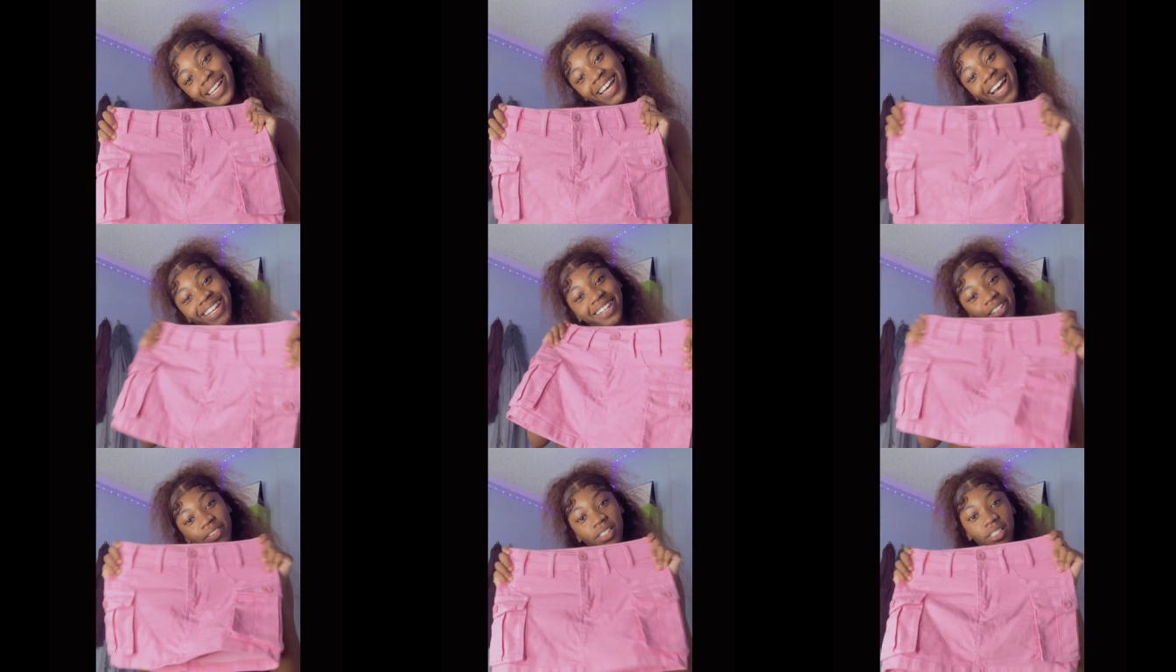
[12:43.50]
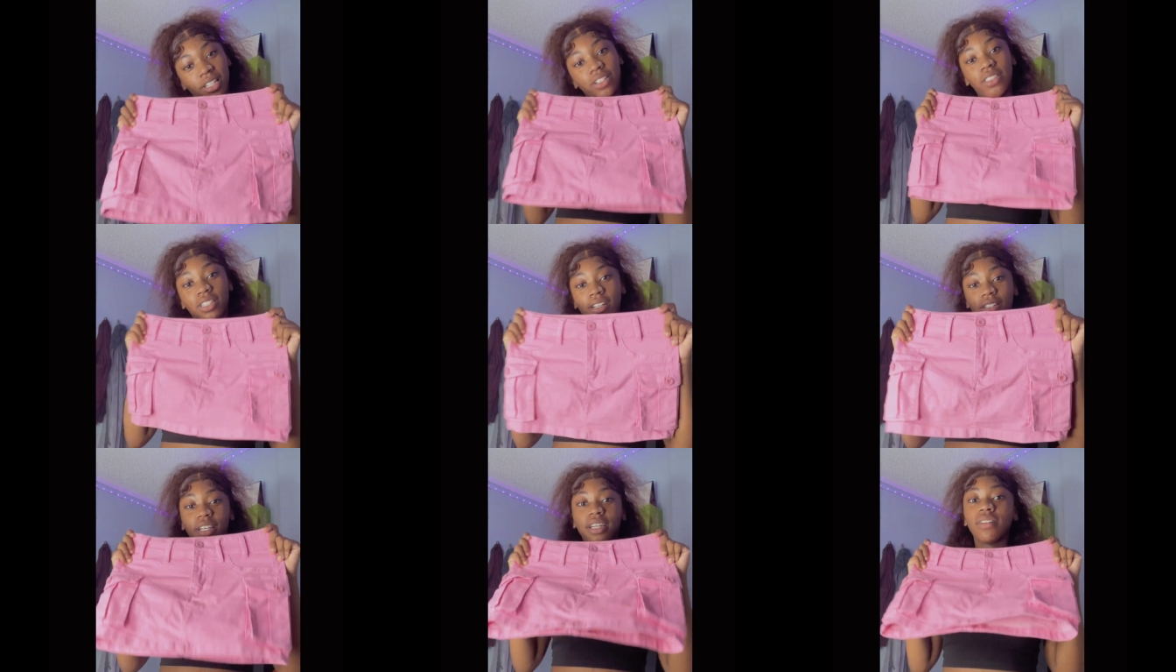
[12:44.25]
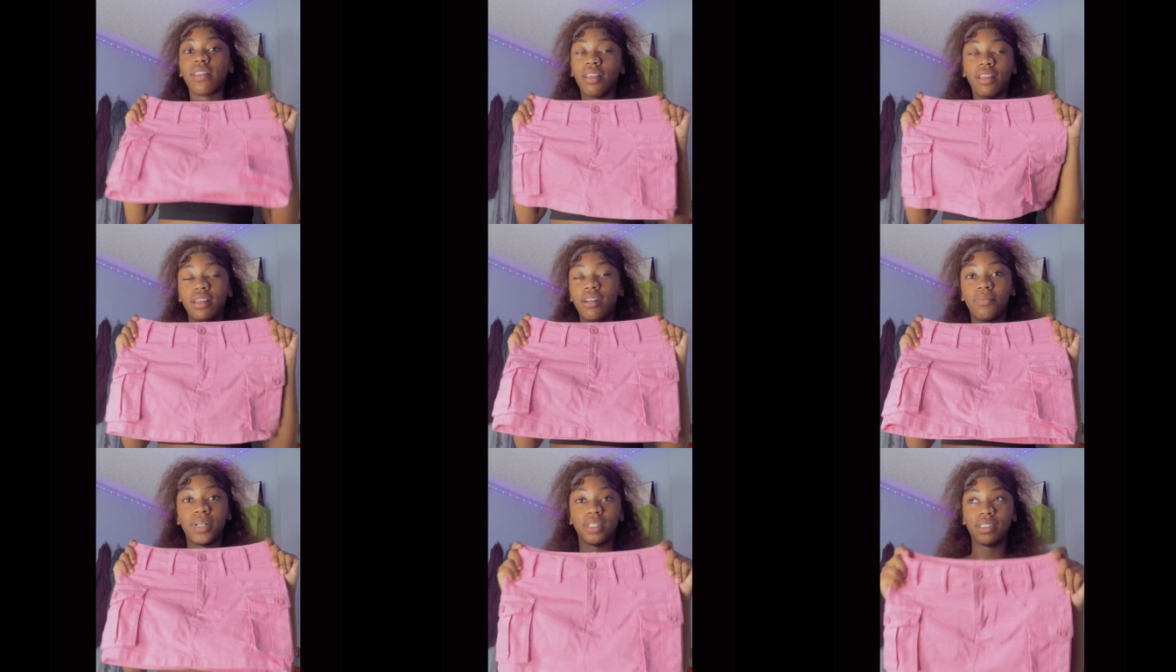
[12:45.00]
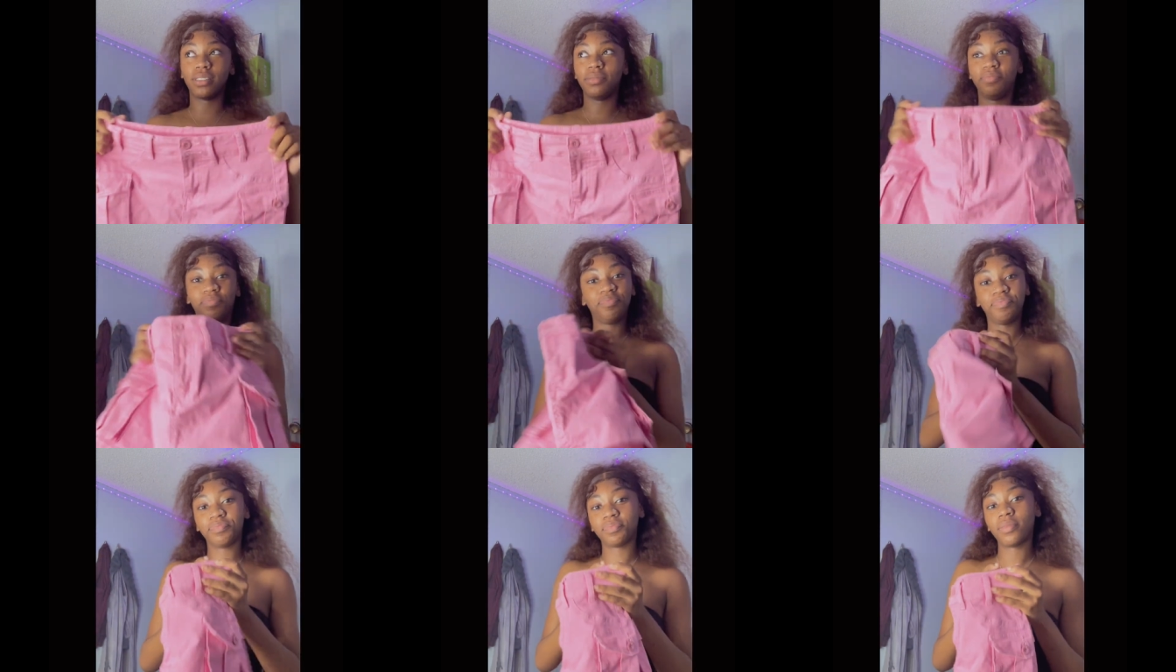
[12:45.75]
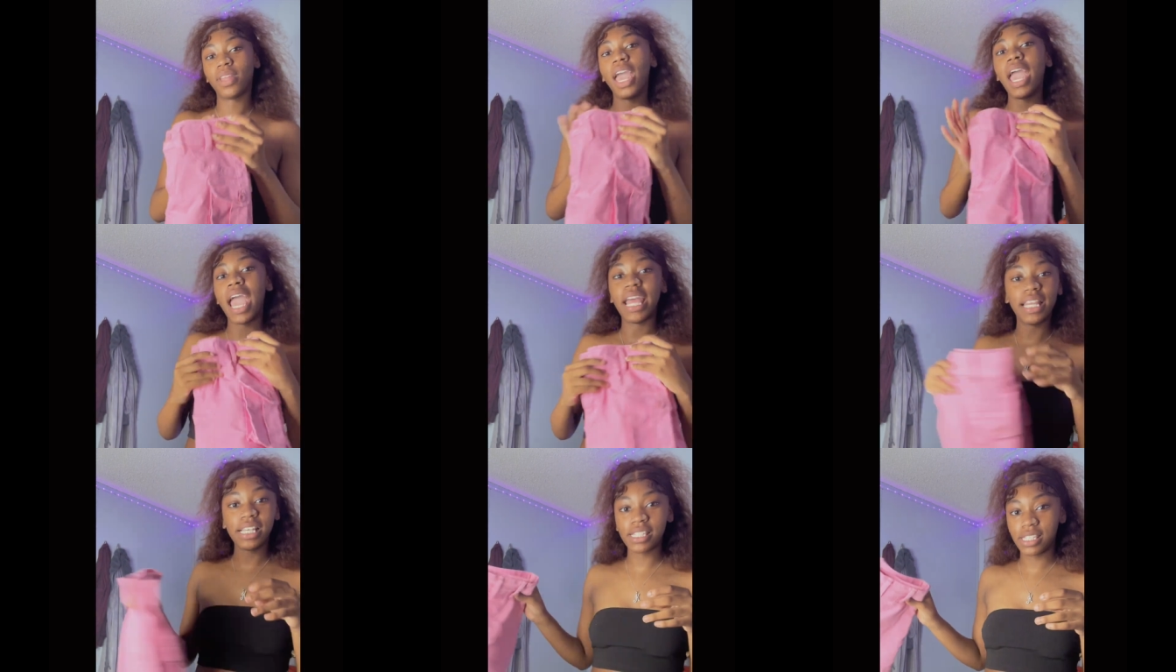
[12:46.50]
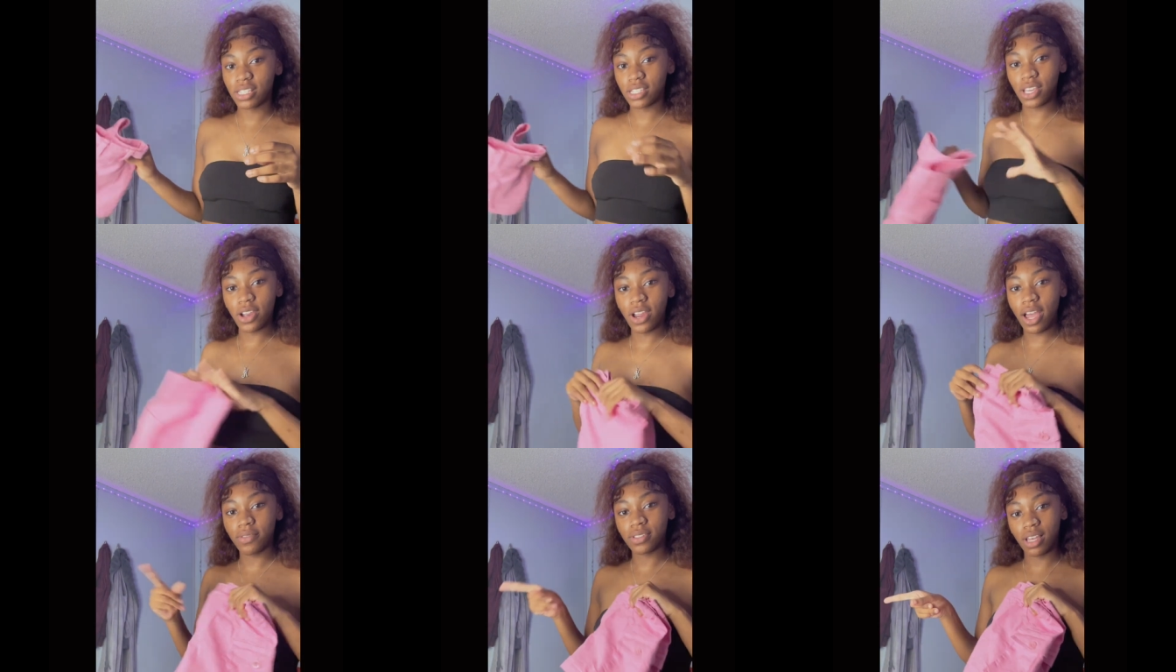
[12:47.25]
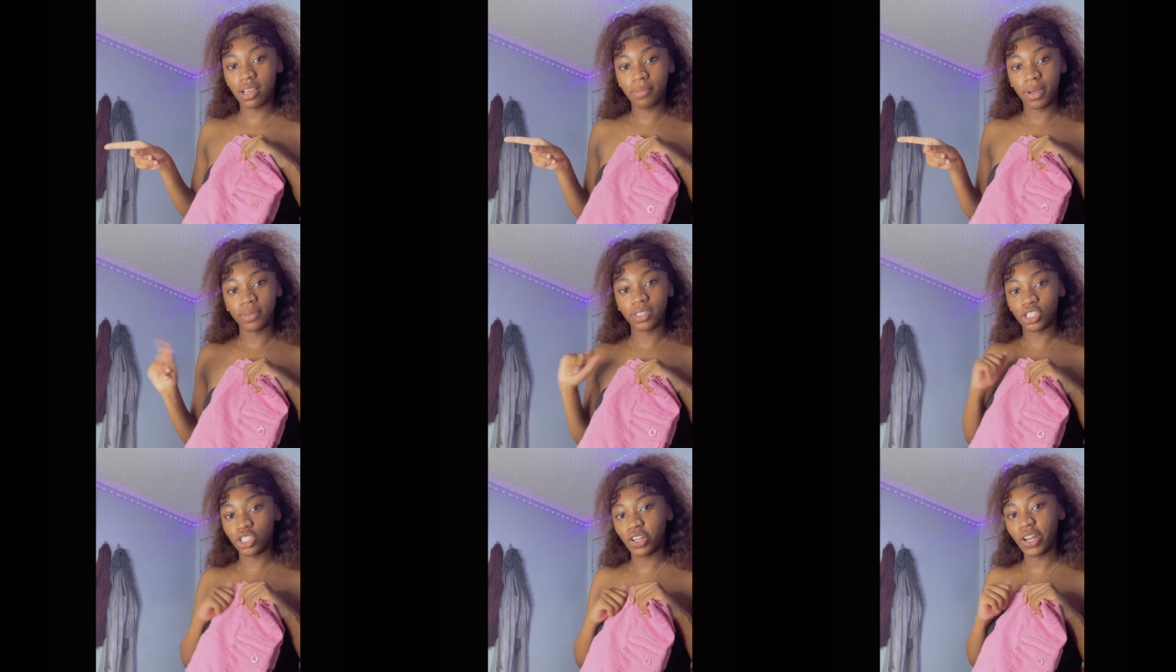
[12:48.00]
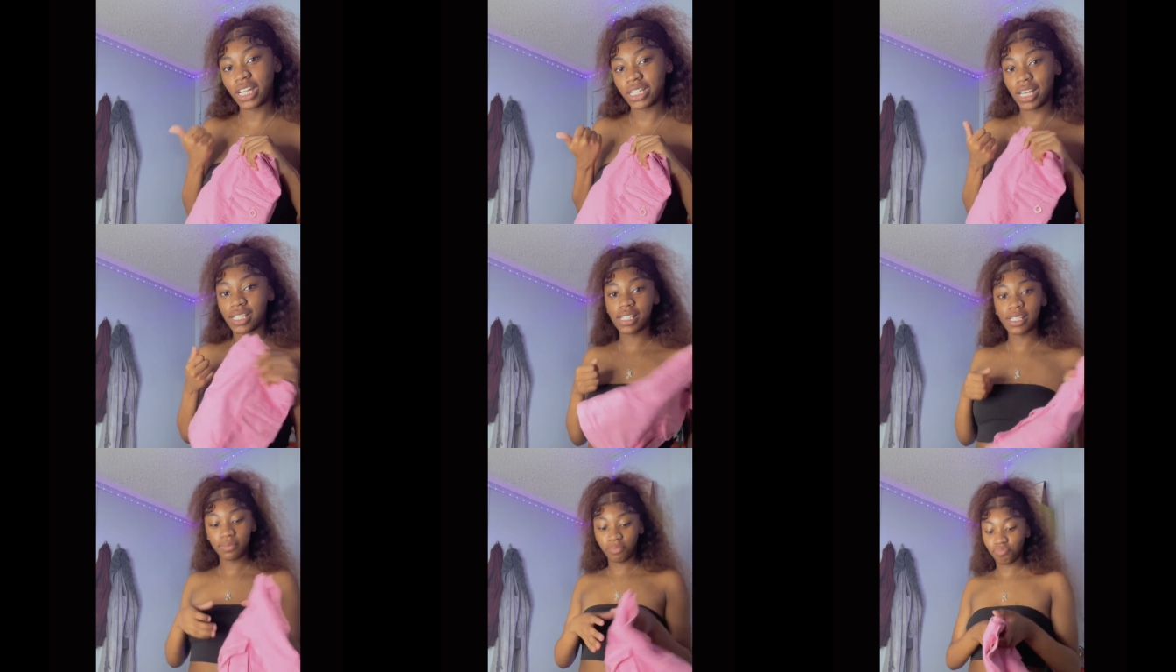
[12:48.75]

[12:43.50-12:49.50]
i love this skirt though like oh my god and this the skirt i was talking about with the shirt as y'all see